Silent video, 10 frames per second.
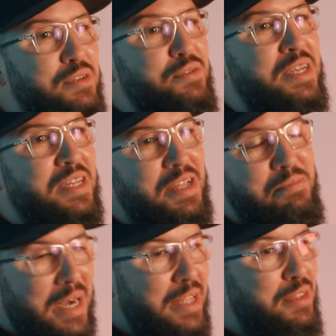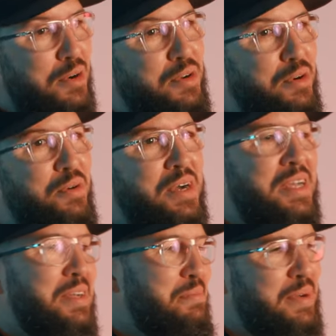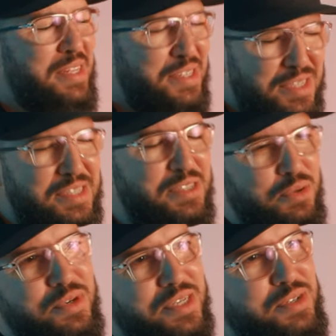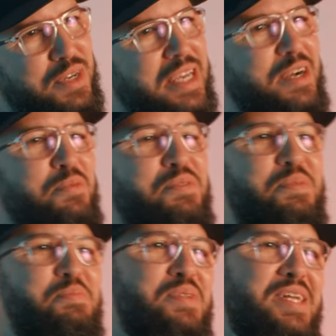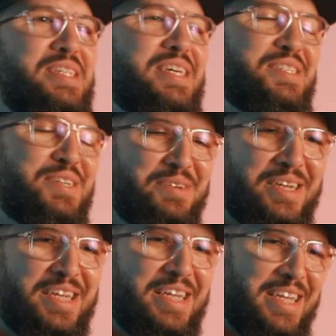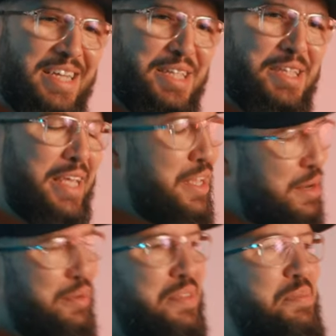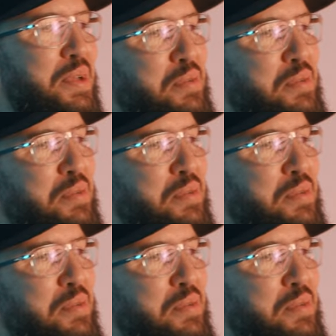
do. They might know it all, but it's just annoying to hang out with people like that. So, ego is a big